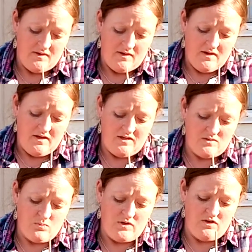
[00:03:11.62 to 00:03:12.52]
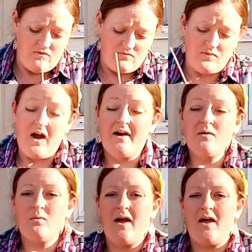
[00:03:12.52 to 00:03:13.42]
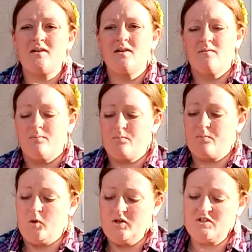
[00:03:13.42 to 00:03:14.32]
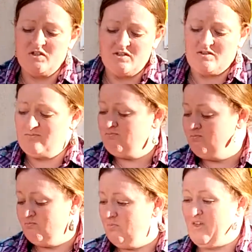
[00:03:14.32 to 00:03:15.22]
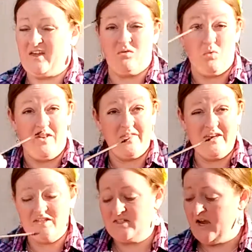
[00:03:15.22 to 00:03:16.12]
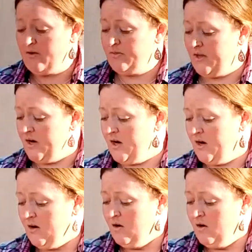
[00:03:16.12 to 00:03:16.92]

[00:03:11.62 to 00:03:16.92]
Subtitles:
is when you've got it wet, push like one of these down there,